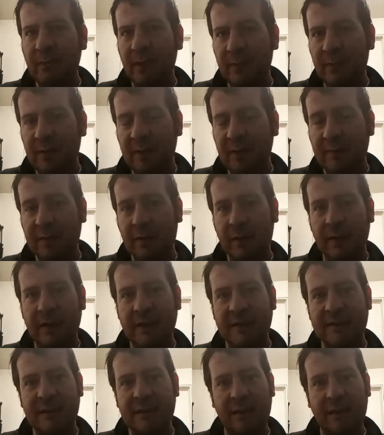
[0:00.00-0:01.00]
the
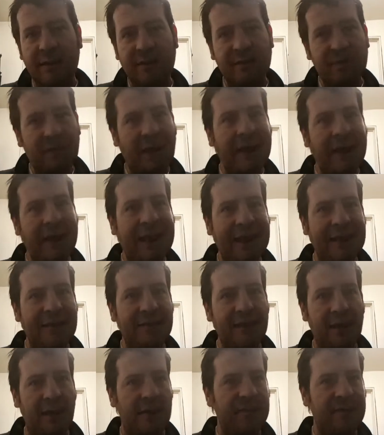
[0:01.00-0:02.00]
various
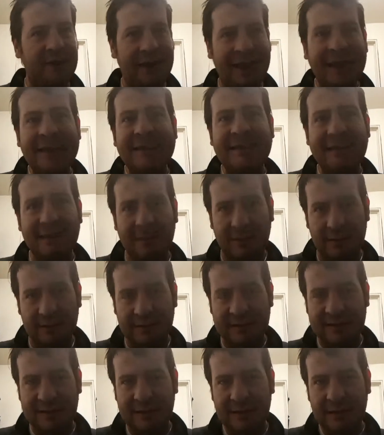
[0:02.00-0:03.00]

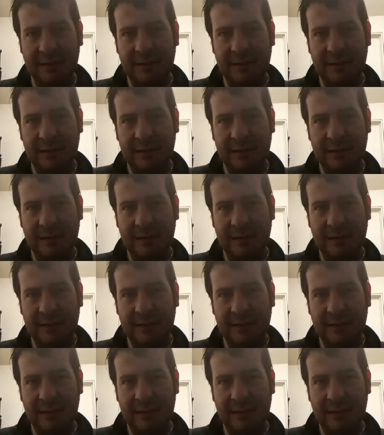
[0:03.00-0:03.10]
financiers